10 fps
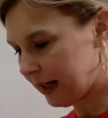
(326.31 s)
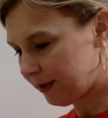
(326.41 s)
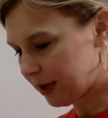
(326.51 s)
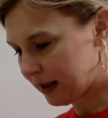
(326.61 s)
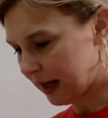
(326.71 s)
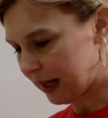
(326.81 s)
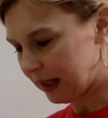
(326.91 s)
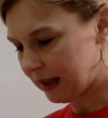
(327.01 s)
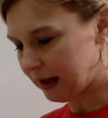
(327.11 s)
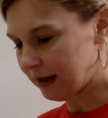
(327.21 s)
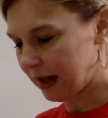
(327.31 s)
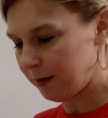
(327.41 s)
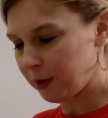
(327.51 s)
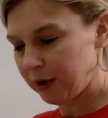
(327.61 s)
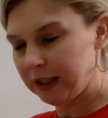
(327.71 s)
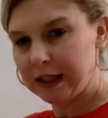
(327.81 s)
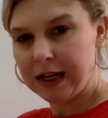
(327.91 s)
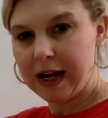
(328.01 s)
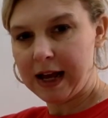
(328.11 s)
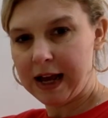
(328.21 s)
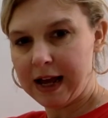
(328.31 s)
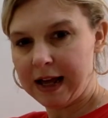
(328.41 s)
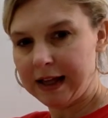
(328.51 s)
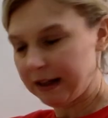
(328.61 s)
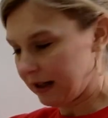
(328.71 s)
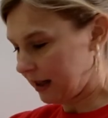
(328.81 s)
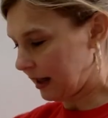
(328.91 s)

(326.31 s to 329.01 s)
I'm just taking that same green that I had